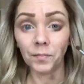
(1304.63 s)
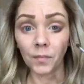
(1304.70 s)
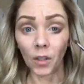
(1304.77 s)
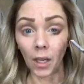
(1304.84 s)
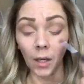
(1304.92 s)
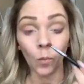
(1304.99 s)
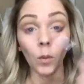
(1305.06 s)

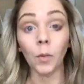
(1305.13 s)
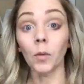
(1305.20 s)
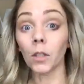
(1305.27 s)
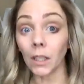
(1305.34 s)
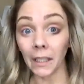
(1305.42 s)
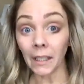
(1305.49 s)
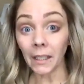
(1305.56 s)
Okay, we will
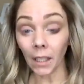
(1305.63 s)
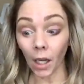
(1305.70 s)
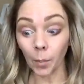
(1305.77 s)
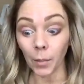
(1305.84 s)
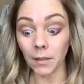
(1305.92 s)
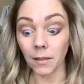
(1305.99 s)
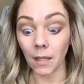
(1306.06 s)
clean it
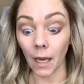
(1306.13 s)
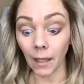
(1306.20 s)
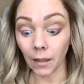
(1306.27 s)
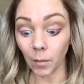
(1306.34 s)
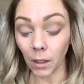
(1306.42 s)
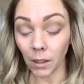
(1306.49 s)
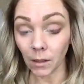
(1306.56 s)
up. It's not
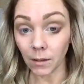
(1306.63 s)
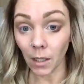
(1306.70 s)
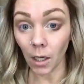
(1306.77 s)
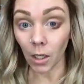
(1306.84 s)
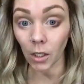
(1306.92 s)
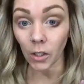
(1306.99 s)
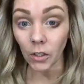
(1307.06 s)
going to be this
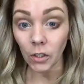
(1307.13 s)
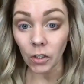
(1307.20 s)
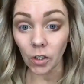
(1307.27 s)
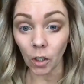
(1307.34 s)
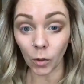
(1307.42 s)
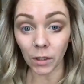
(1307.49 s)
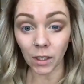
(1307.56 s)
harsh.
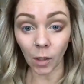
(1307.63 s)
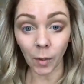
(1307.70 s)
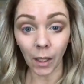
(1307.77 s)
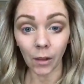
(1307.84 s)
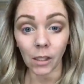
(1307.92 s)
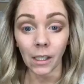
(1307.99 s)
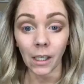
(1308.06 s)
No one tell me
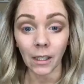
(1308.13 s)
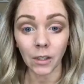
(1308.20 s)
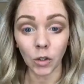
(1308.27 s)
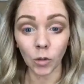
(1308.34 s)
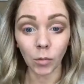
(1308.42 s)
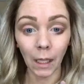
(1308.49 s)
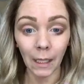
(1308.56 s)
I got
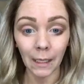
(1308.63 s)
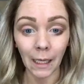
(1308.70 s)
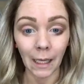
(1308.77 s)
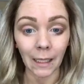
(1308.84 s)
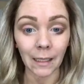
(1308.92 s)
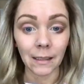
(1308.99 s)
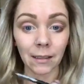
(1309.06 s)
2 black
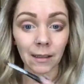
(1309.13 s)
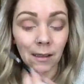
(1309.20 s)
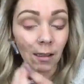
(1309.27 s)
eyes.